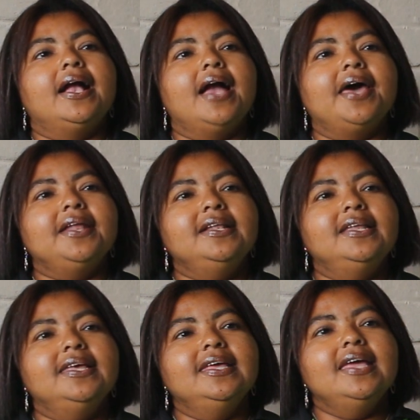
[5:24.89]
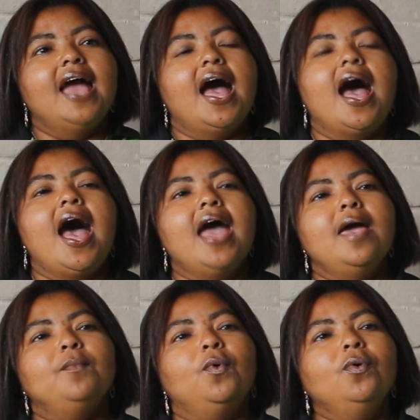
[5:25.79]
Currently,
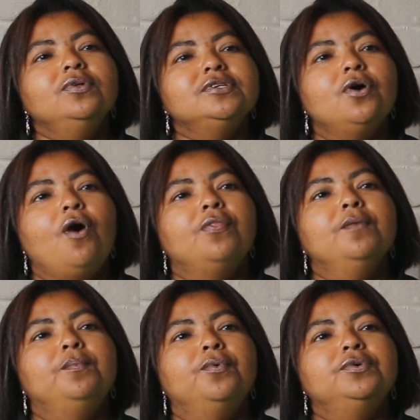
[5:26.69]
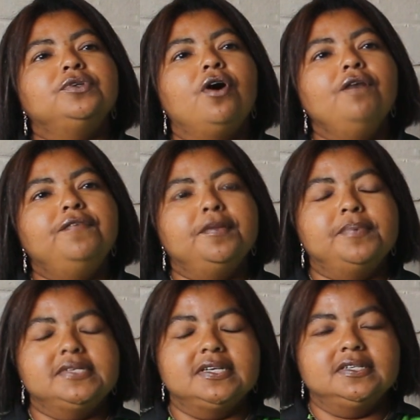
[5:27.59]
I am also on the board of
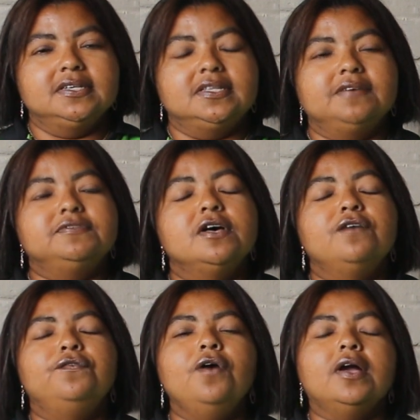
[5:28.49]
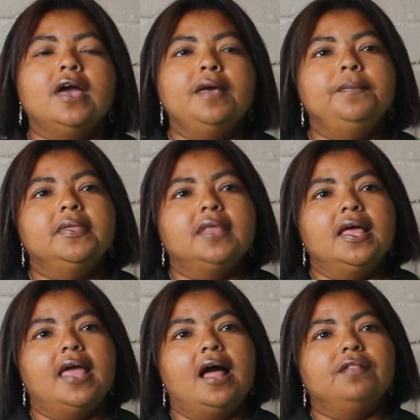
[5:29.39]
representatives for Cape
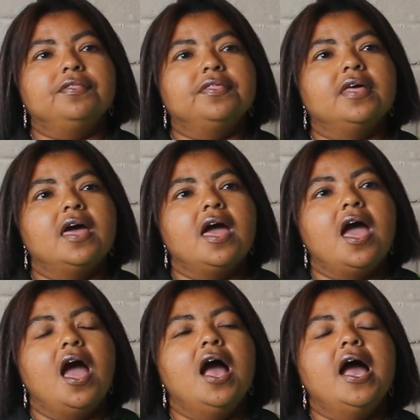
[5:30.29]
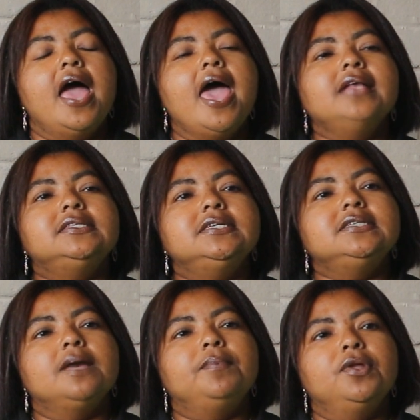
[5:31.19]
Mental Health and
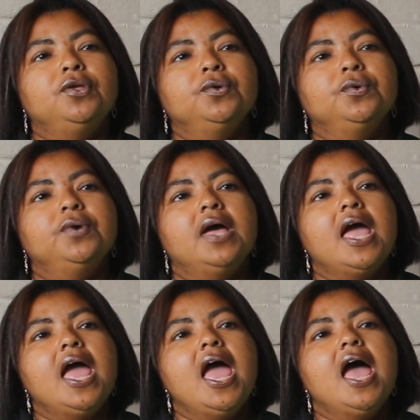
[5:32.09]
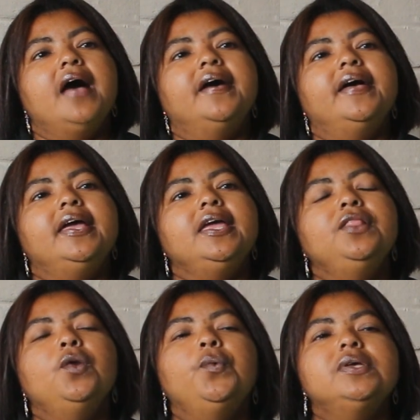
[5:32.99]
TWU
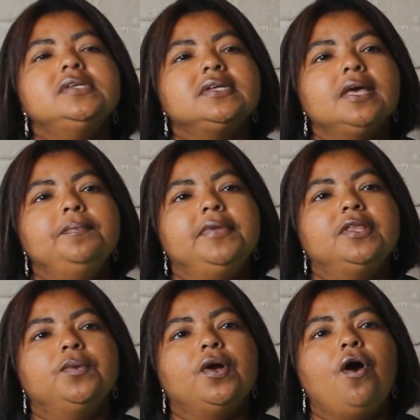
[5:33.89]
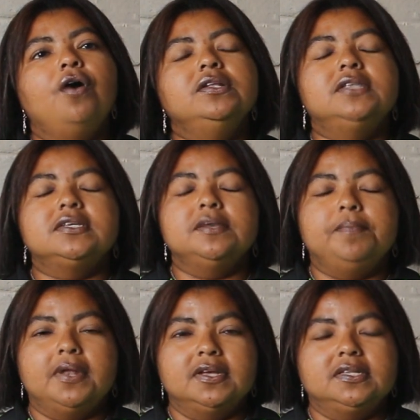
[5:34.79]
in the Western Cape Network on
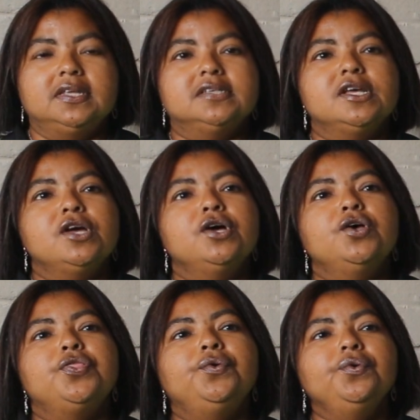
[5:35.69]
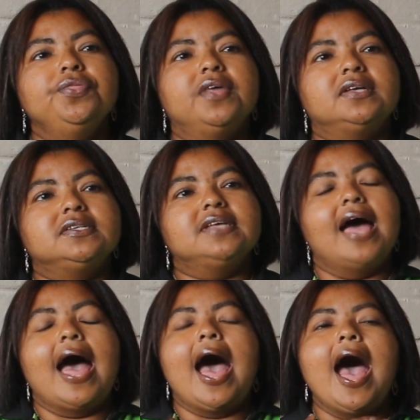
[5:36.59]
Disabilities. Through this,
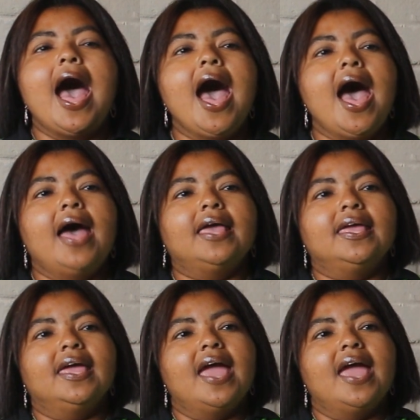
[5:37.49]
I